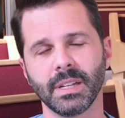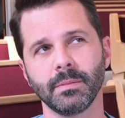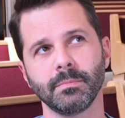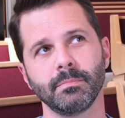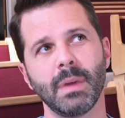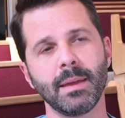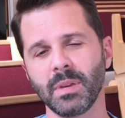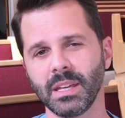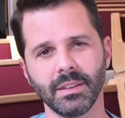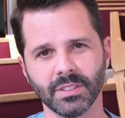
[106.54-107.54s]
Maybe
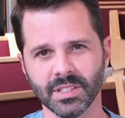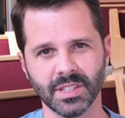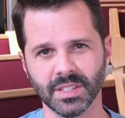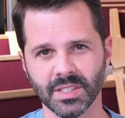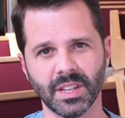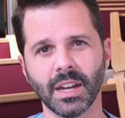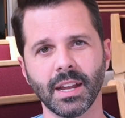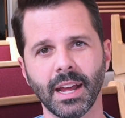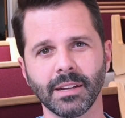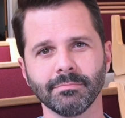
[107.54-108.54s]
even since
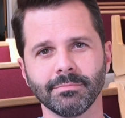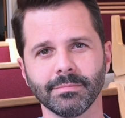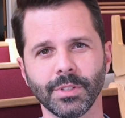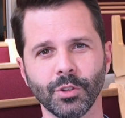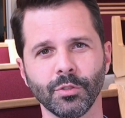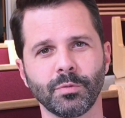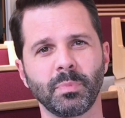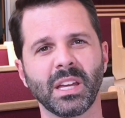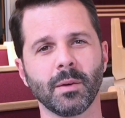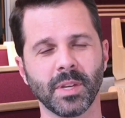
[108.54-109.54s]
Sunday, you've
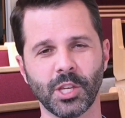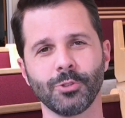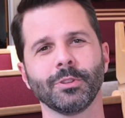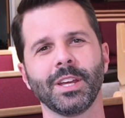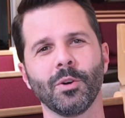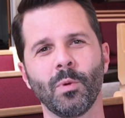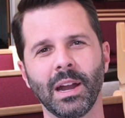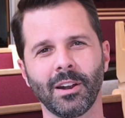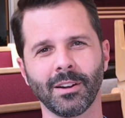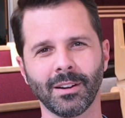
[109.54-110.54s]
become acutely
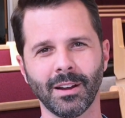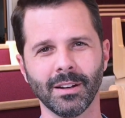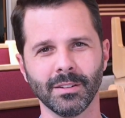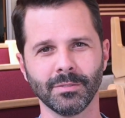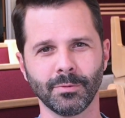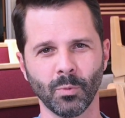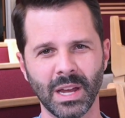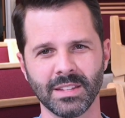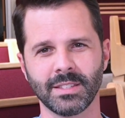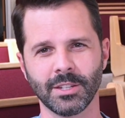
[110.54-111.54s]
aware of
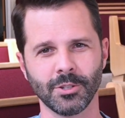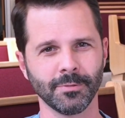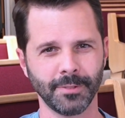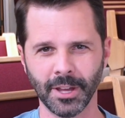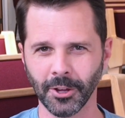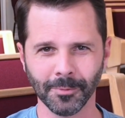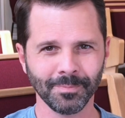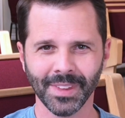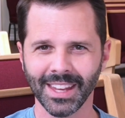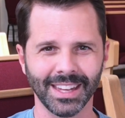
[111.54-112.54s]
ways that you fail
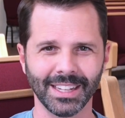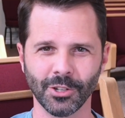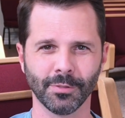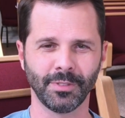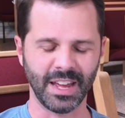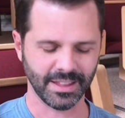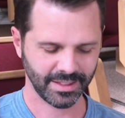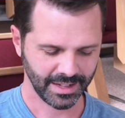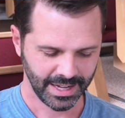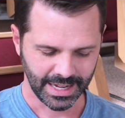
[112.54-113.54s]
in your
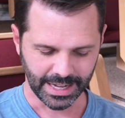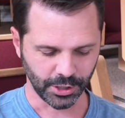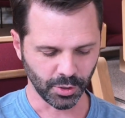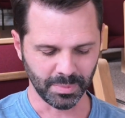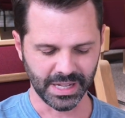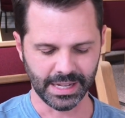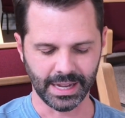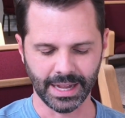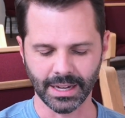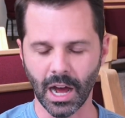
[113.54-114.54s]
faith. It could be
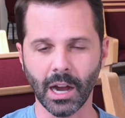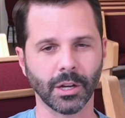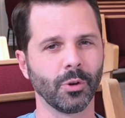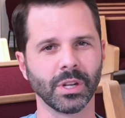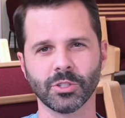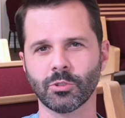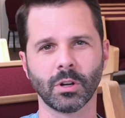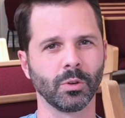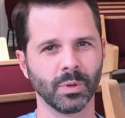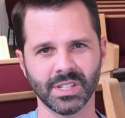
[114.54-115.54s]
an ongoing
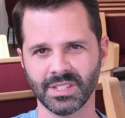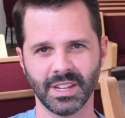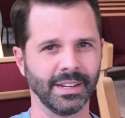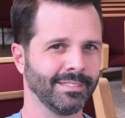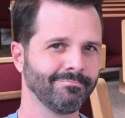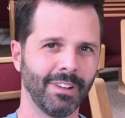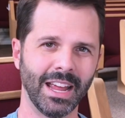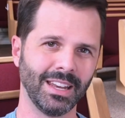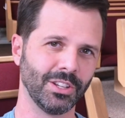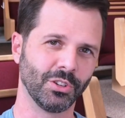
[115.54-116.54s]
struggle with sin
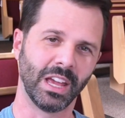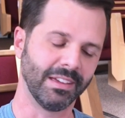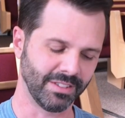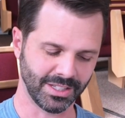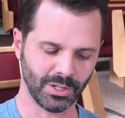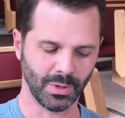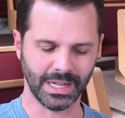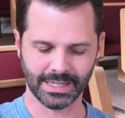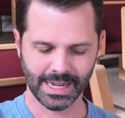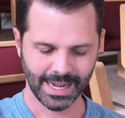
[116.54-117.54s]
and you gave into
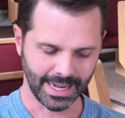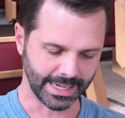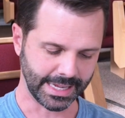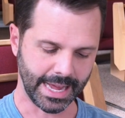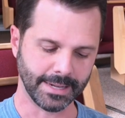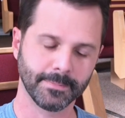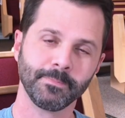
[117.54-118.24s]
it again.